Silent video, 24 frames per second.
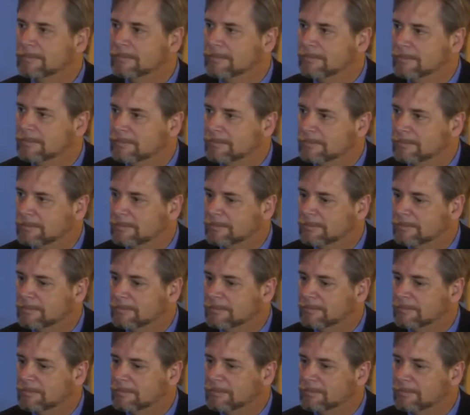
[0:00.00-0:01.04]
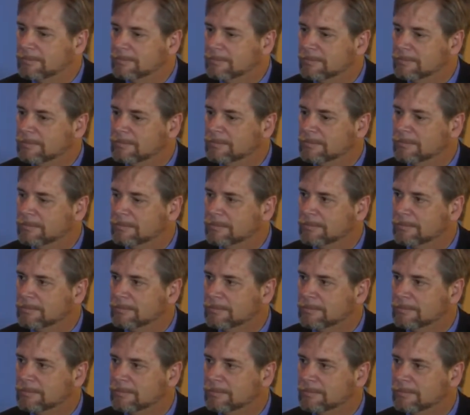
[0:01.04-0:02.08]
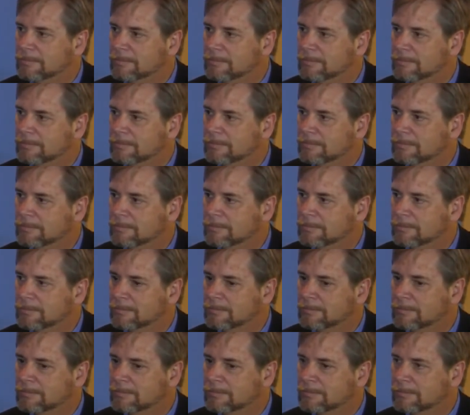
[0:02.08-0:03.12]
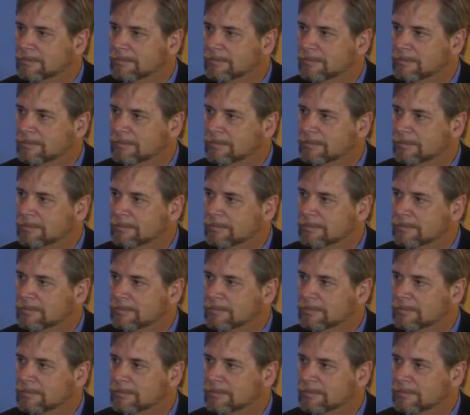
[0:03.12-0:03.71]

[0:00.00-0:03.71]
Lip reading: [no speech]